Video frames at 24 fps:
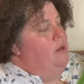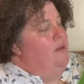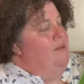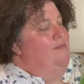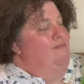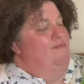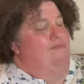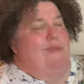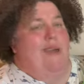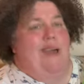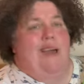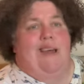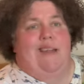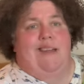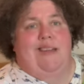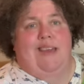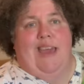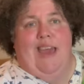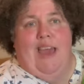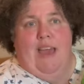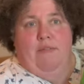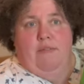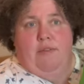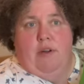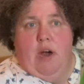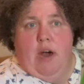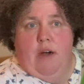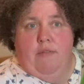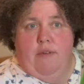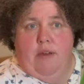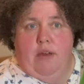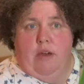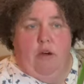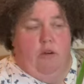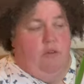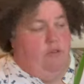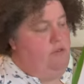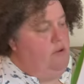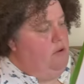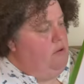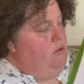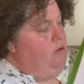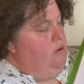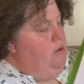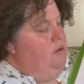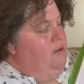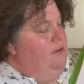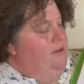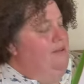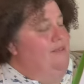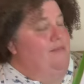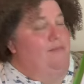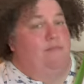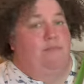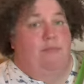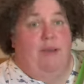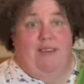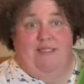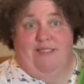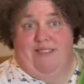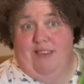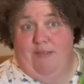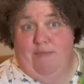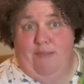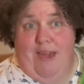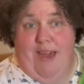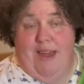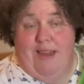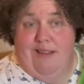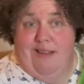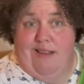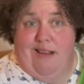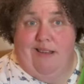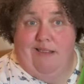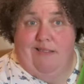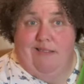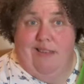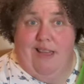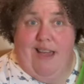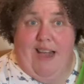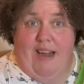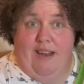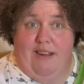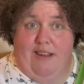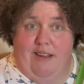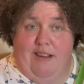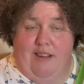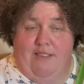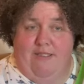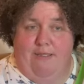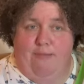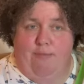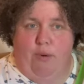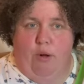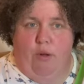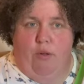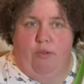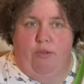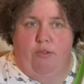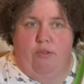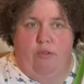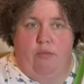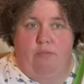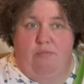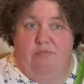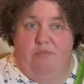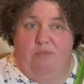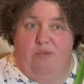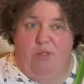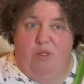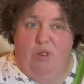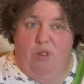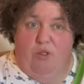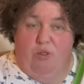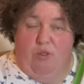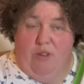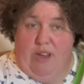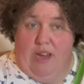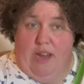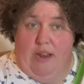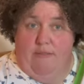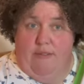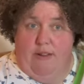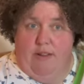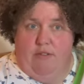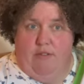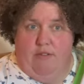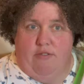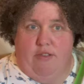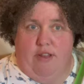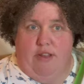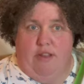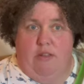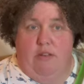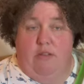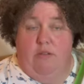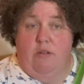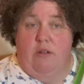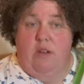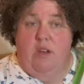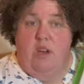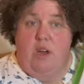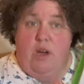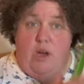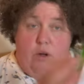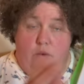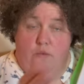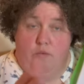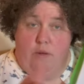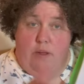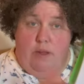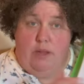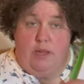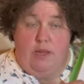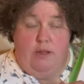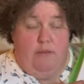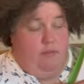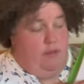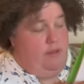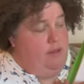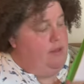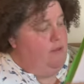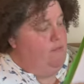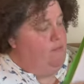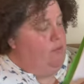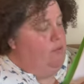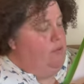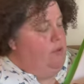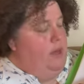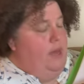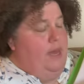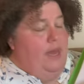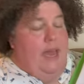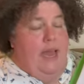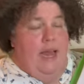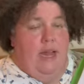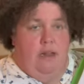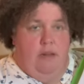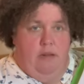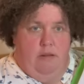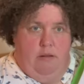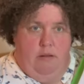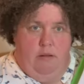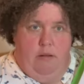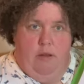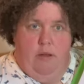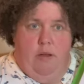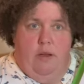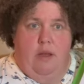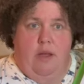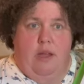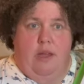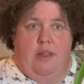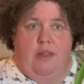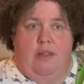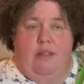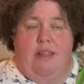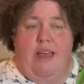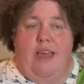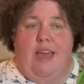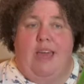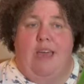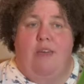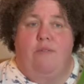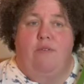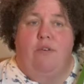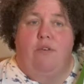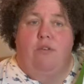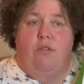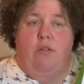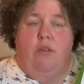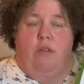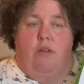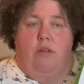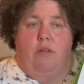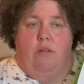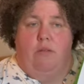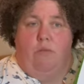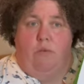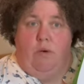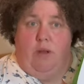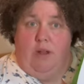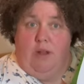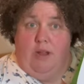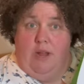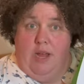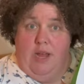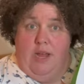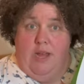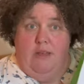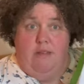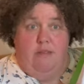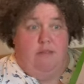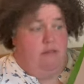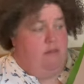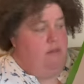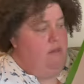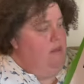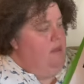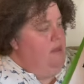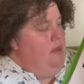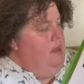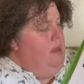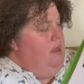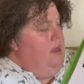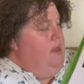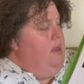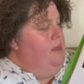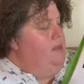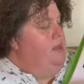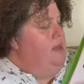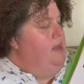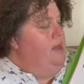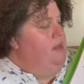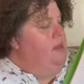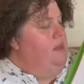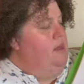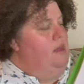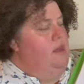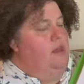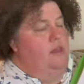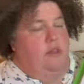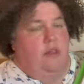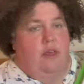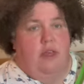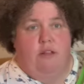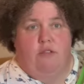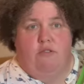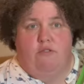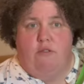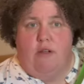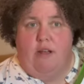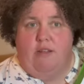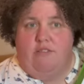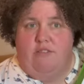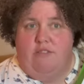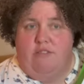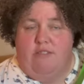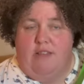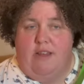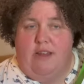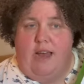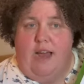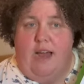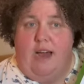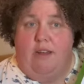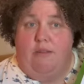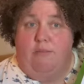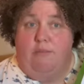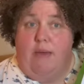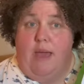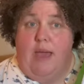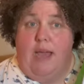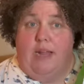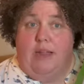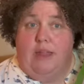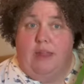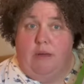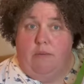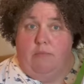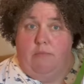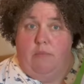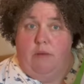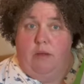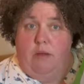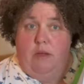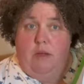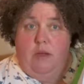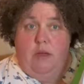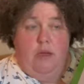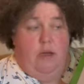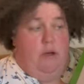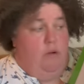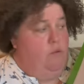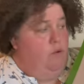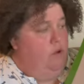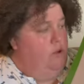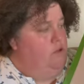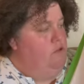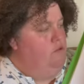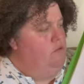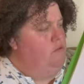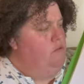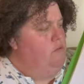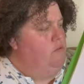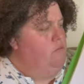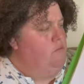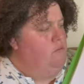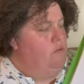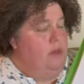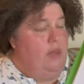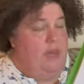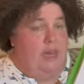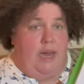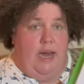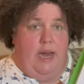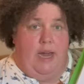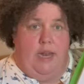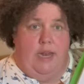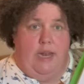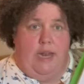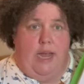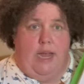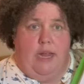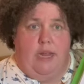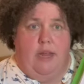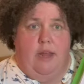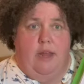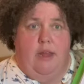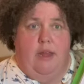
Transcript: man cave coffee coaster, basically made out of nuts and bolts. Those are kind of interesting too. Relatively simple. Again, they give you what it is and then the instructions on how to make them, which is really kind of neat.